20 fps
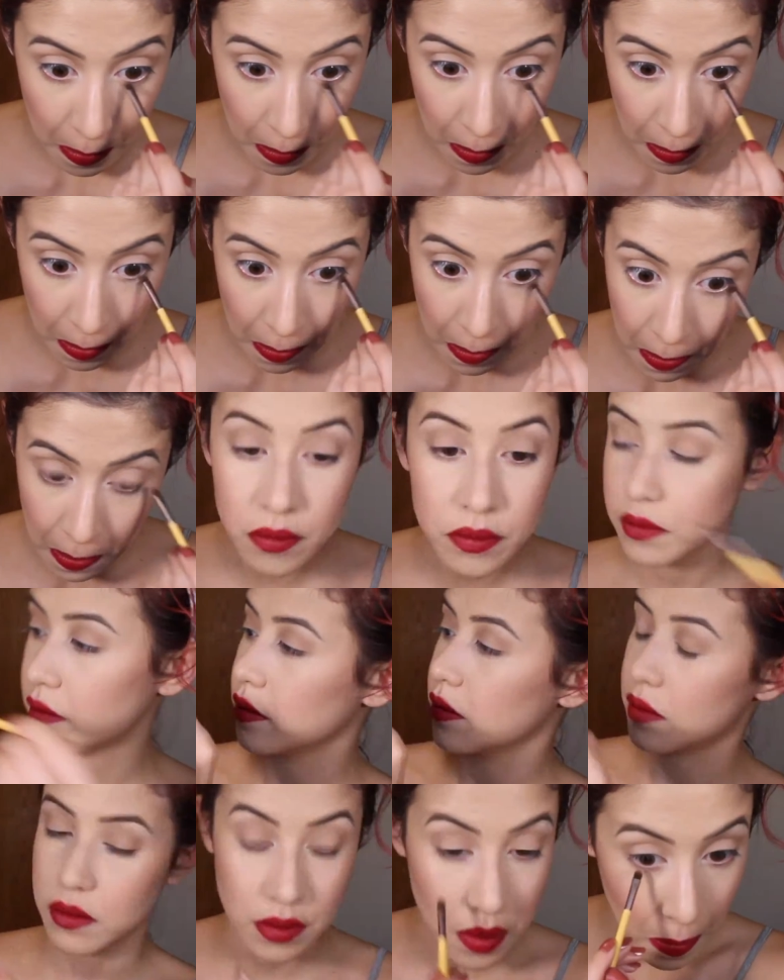blending brush
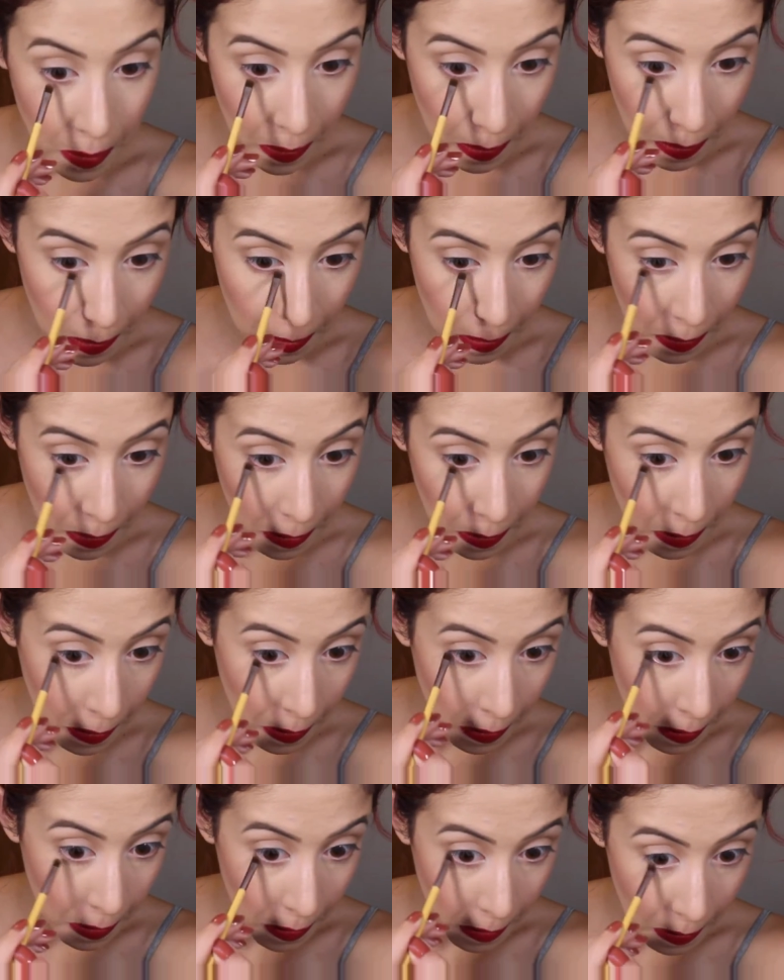again with
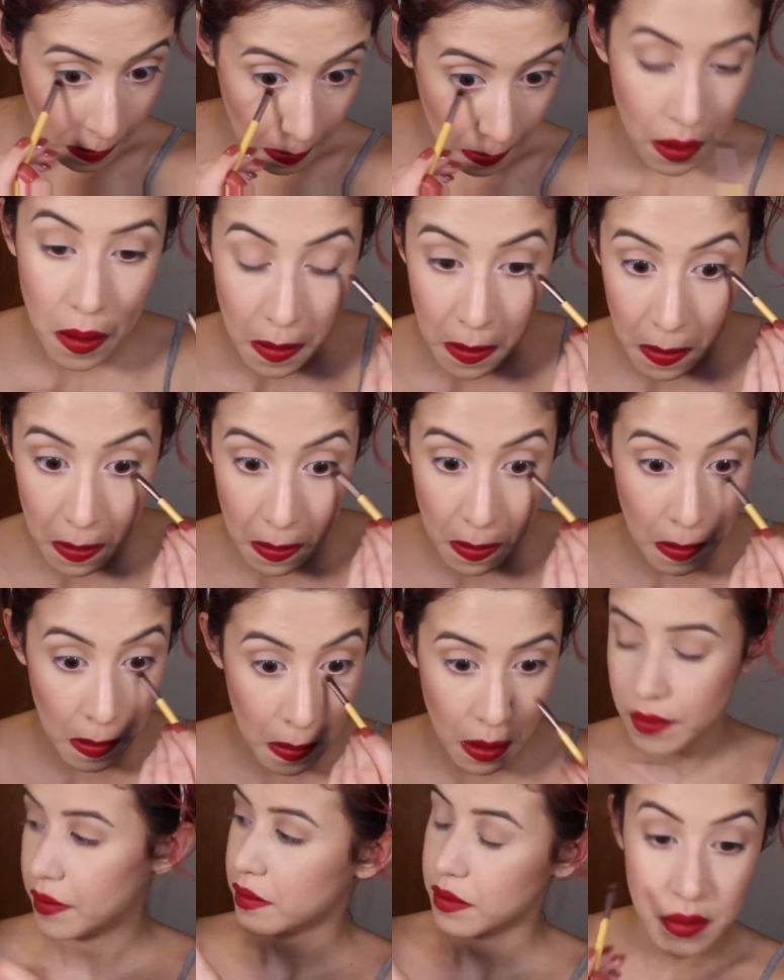Ludwin and
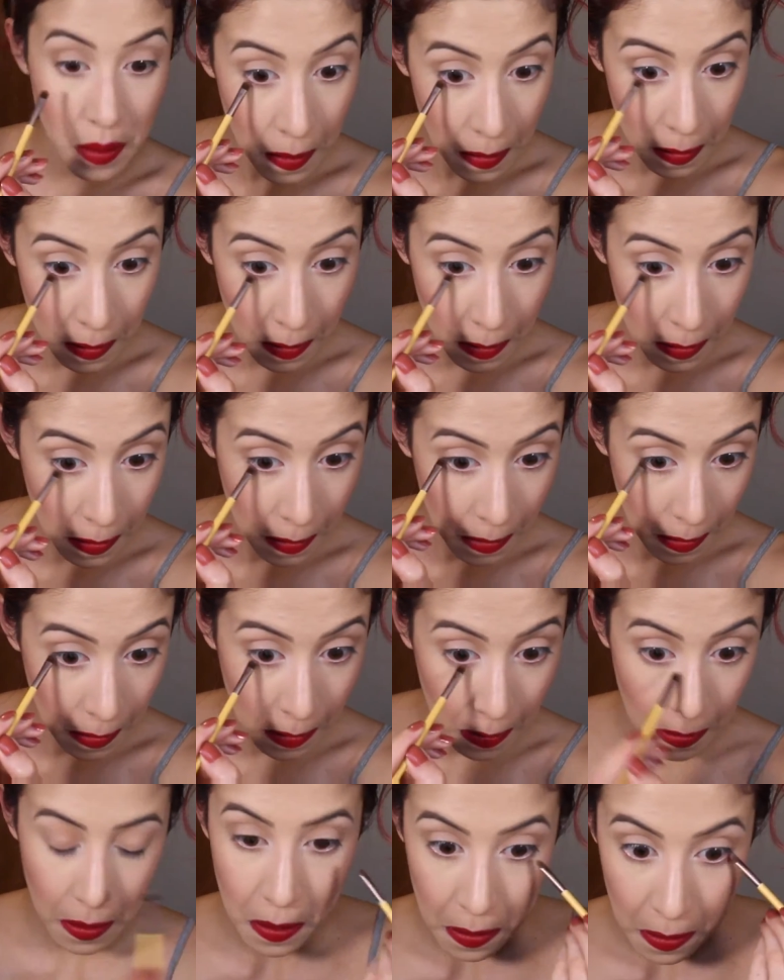Lazarus, and I'm
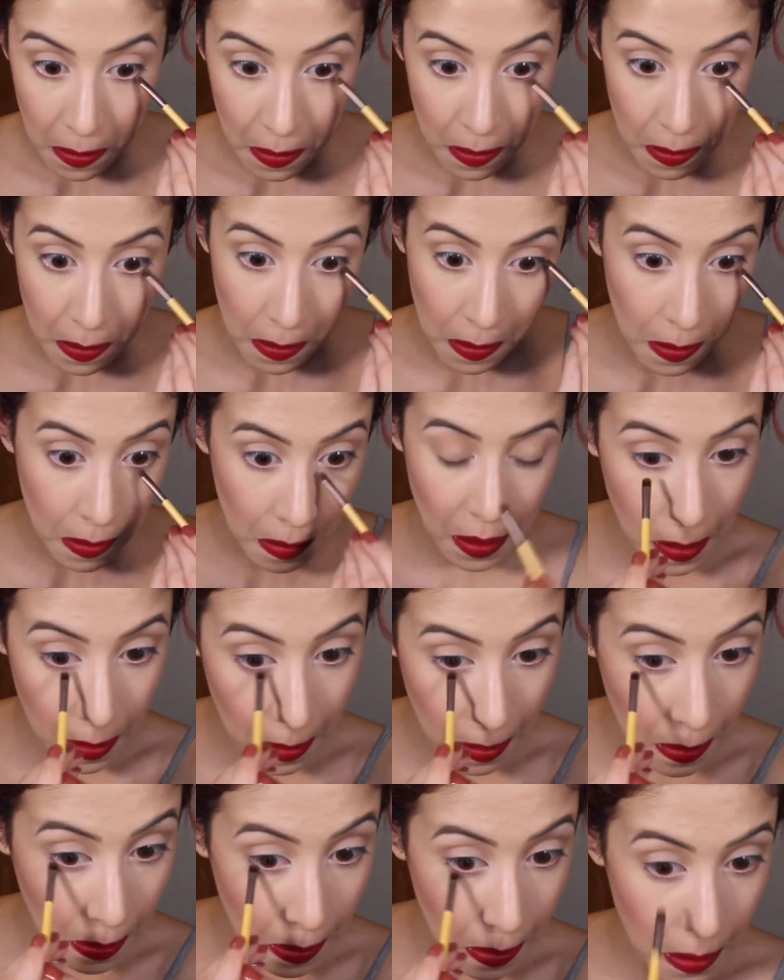going to
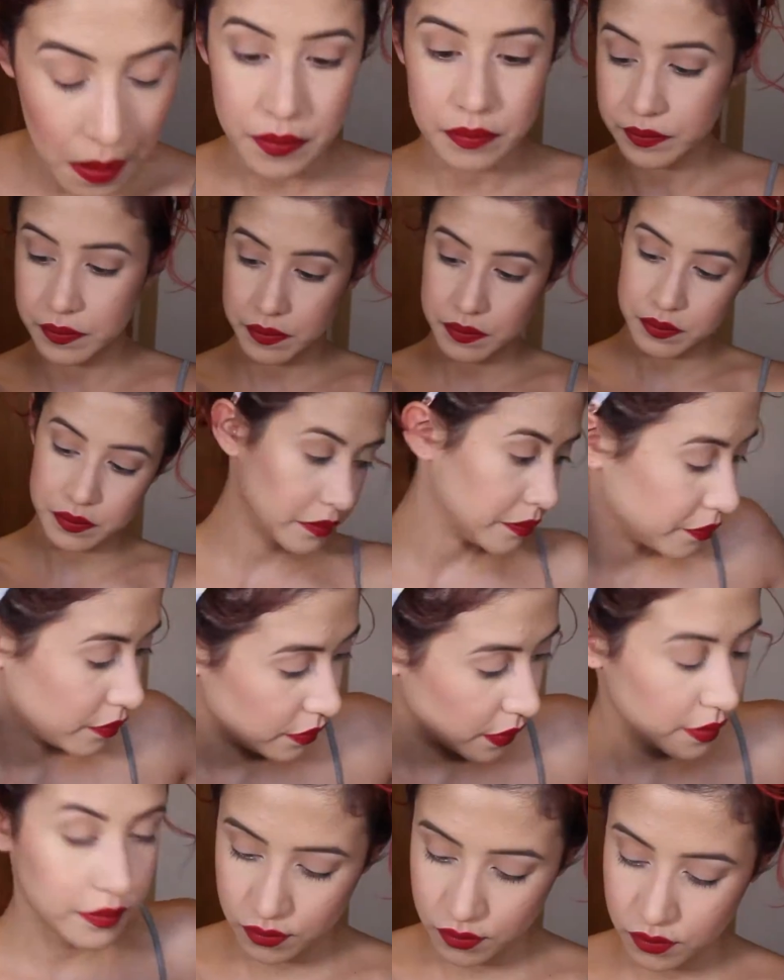uh, line my lash
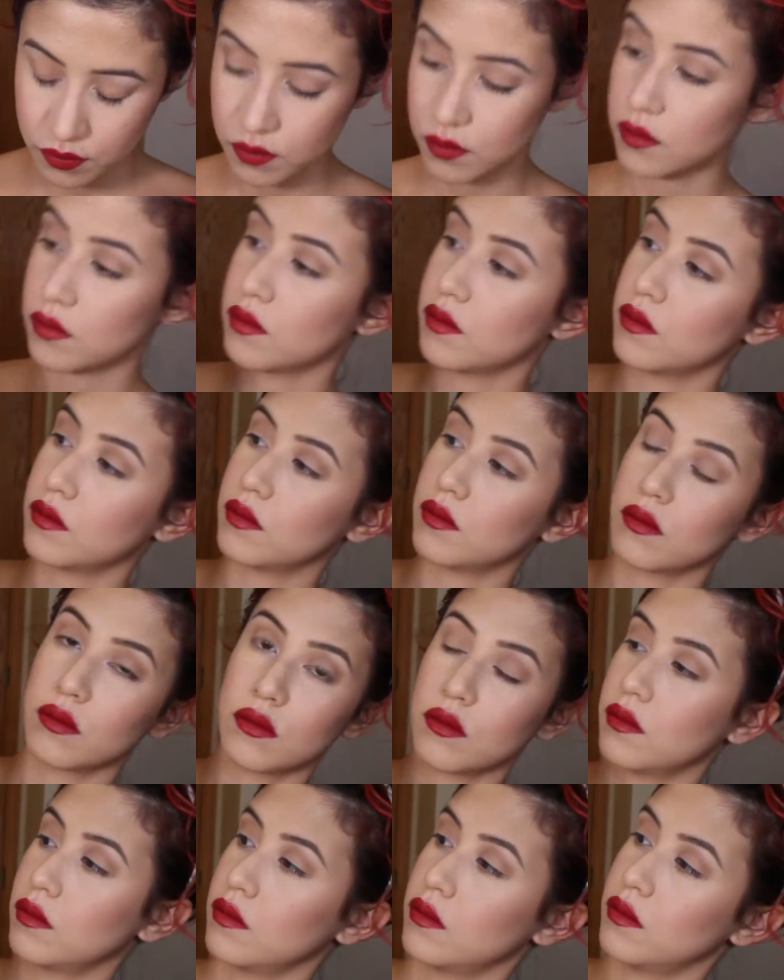line with those two
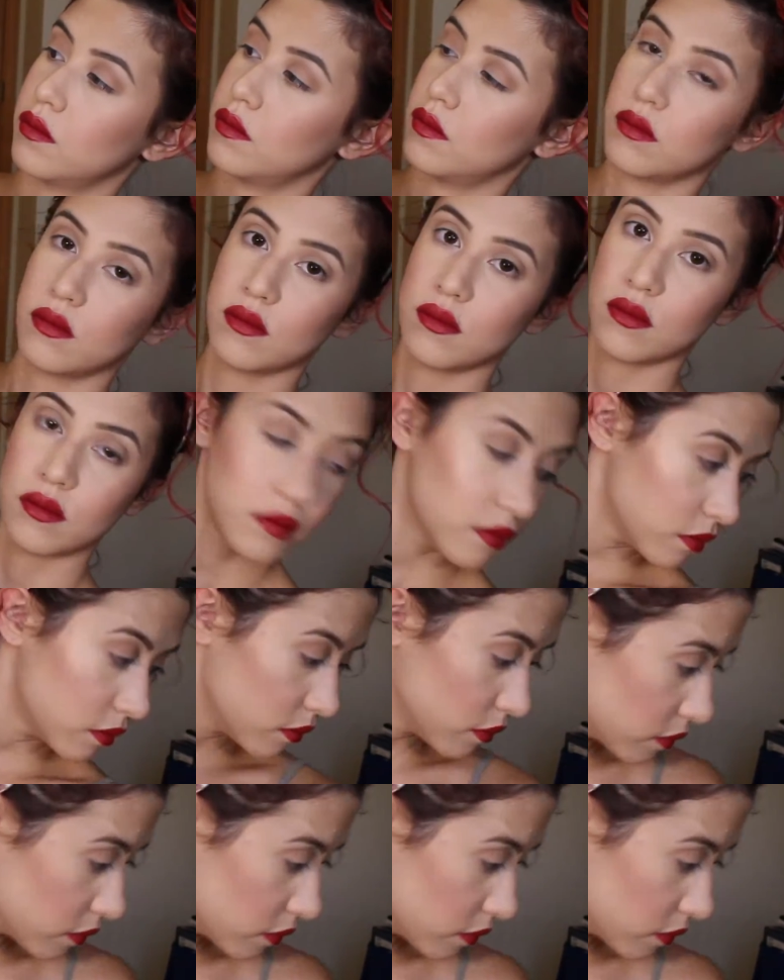colors. Then I'm